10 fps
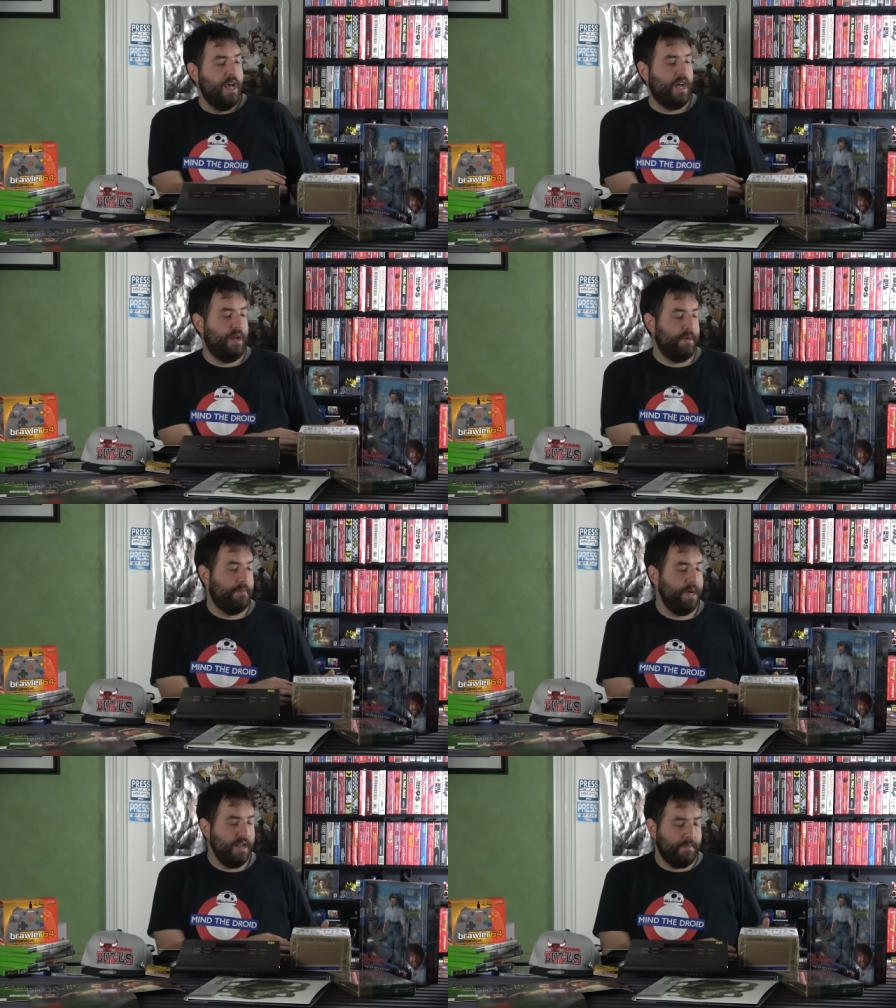um, a
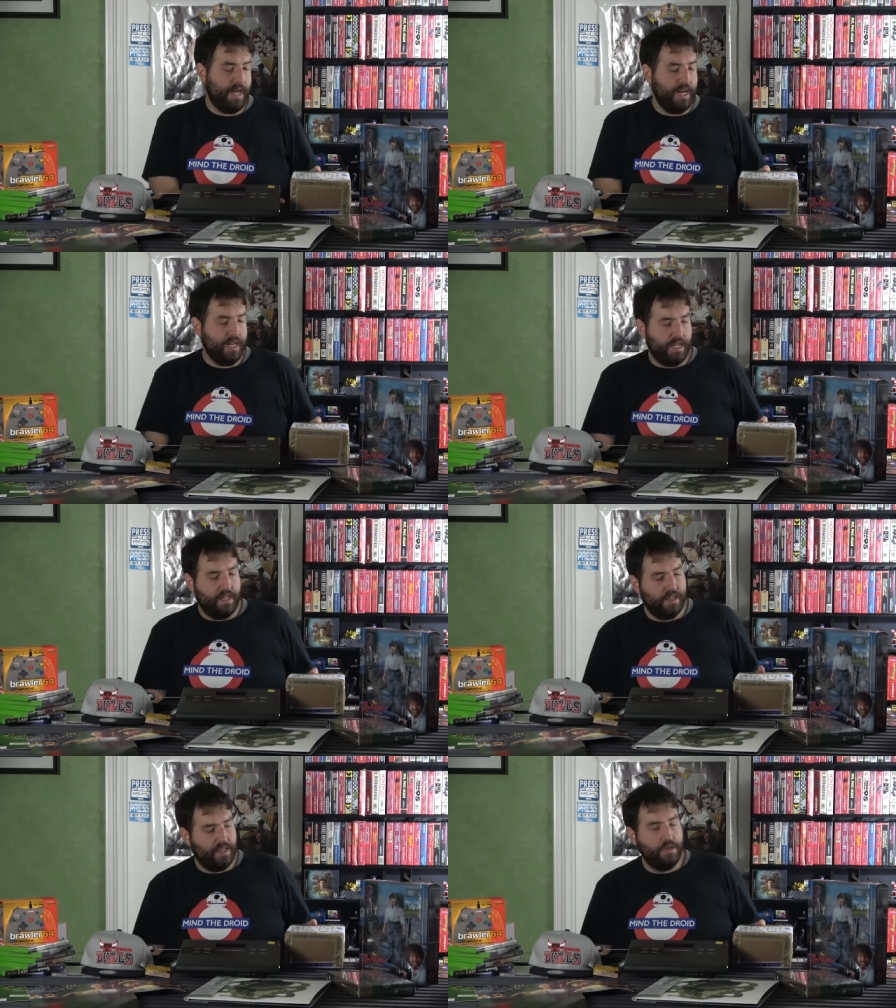buddy of mine
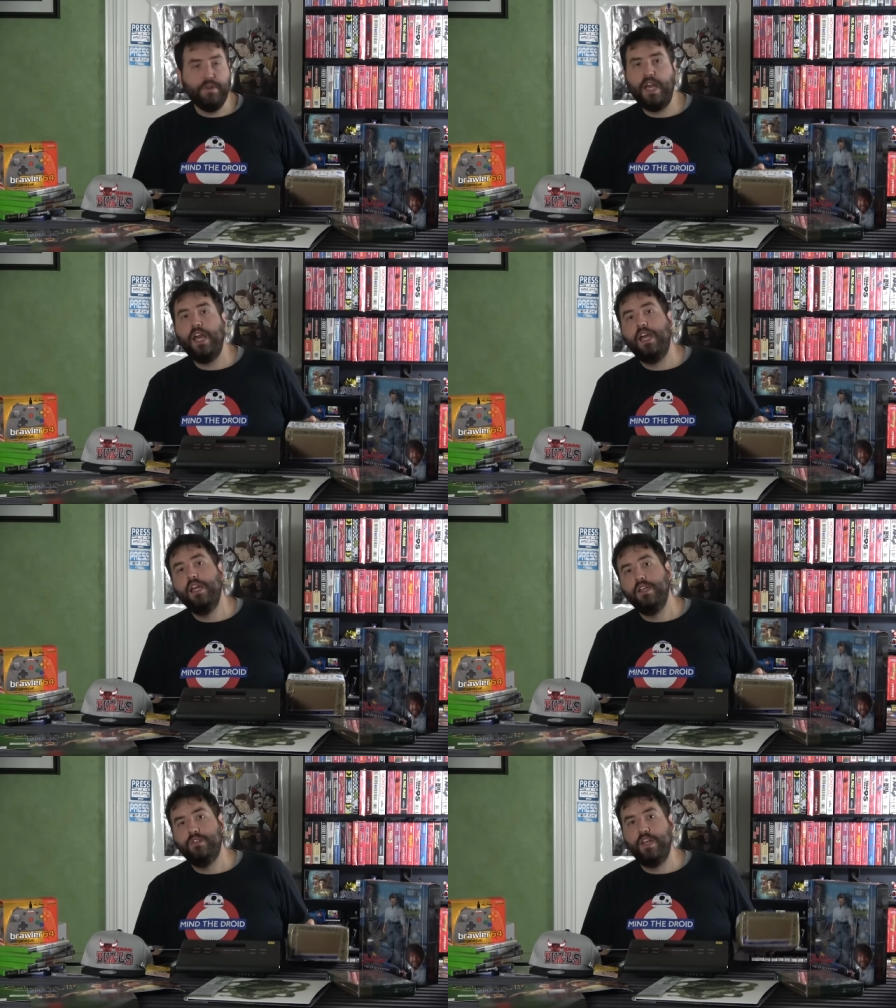in the
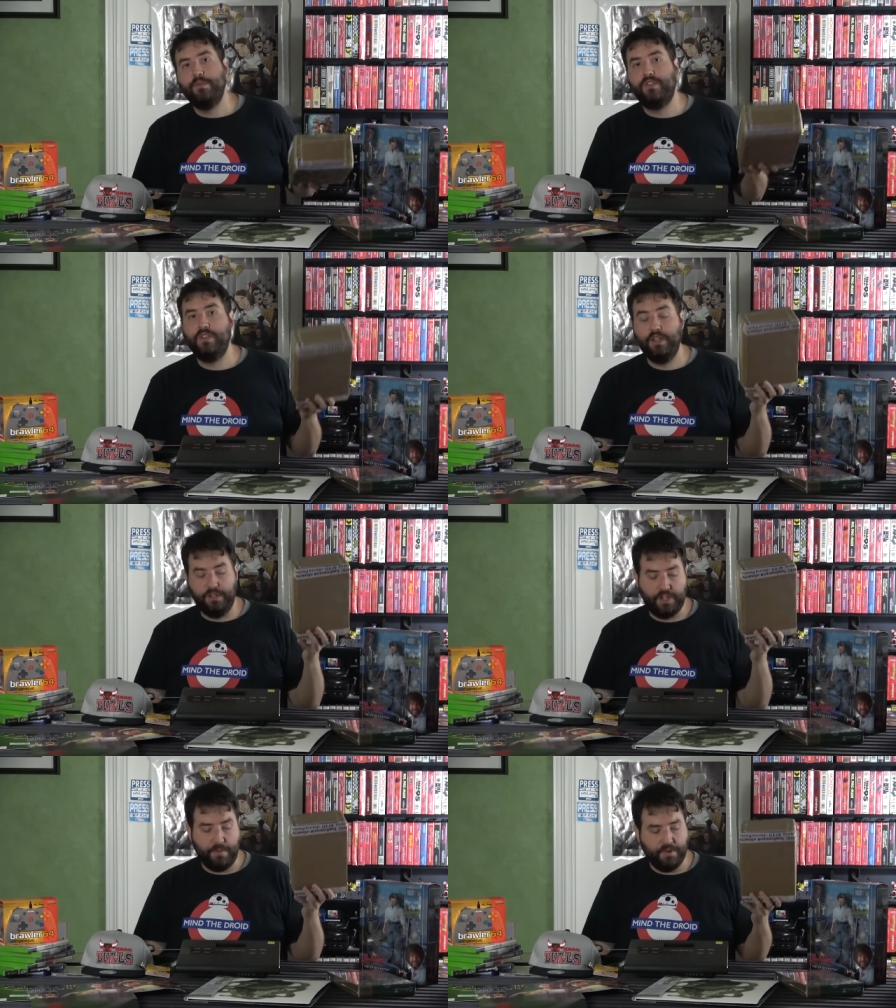UK, his name is Skill
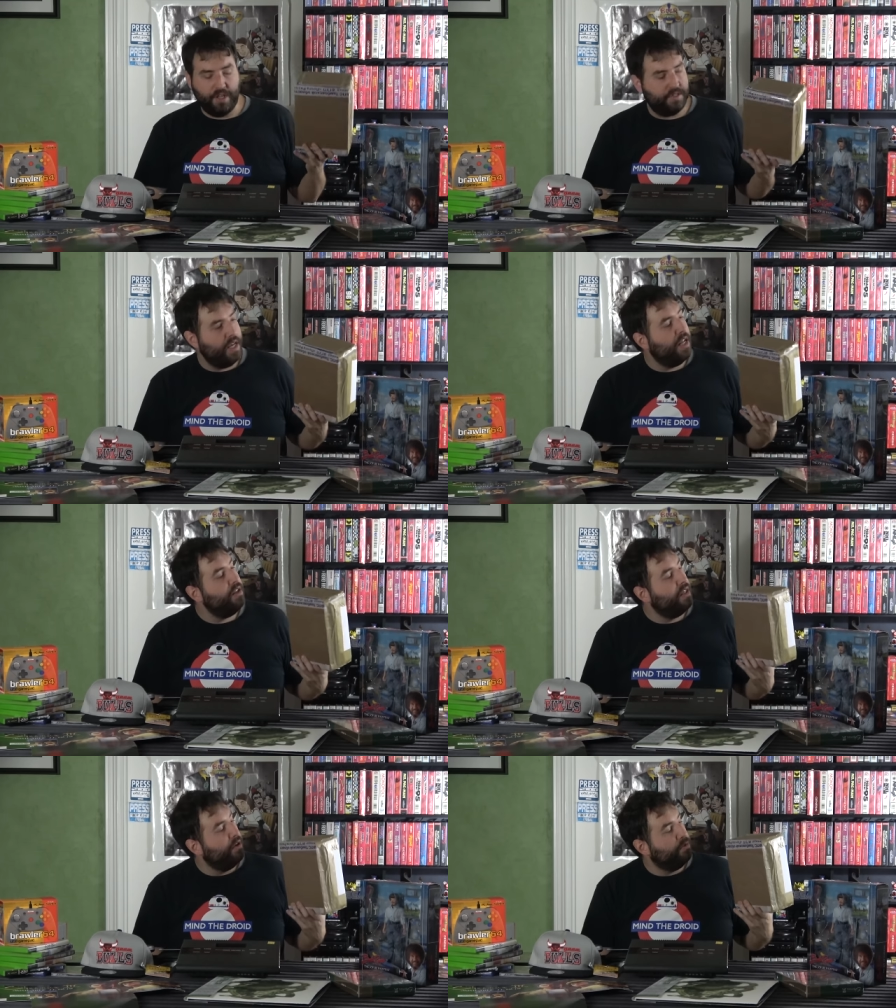Jim, or that's the
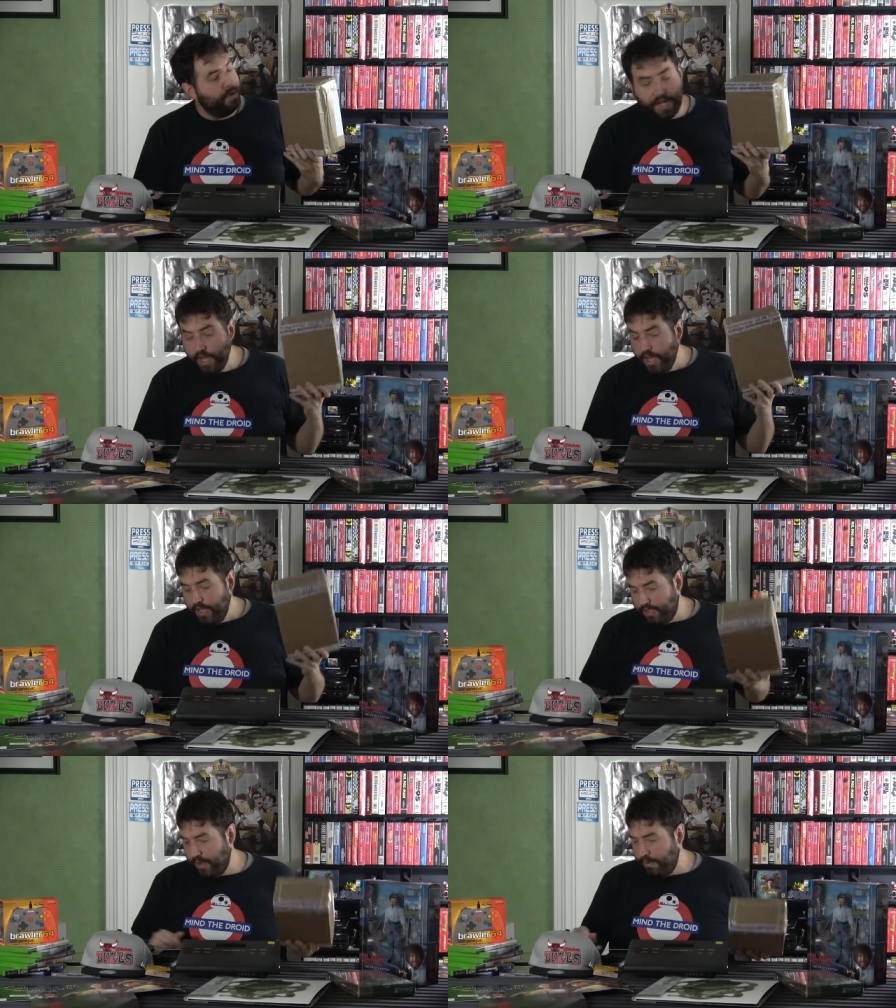handle he goes by,
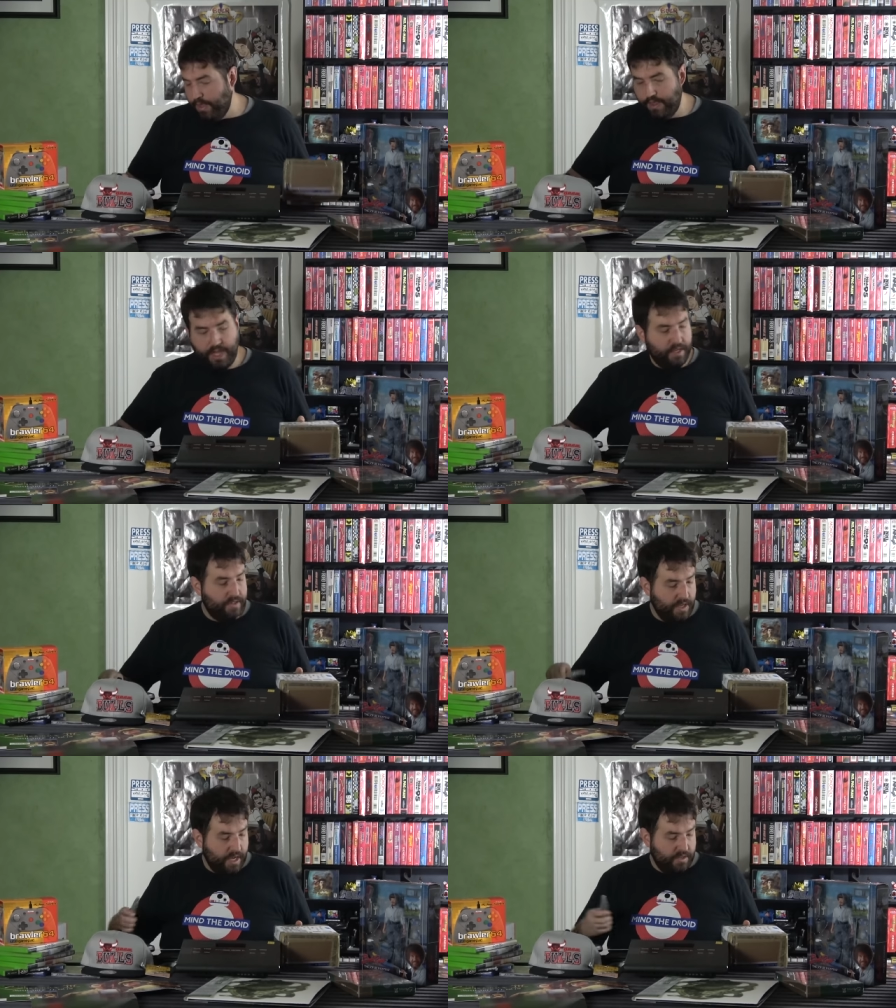sent me this.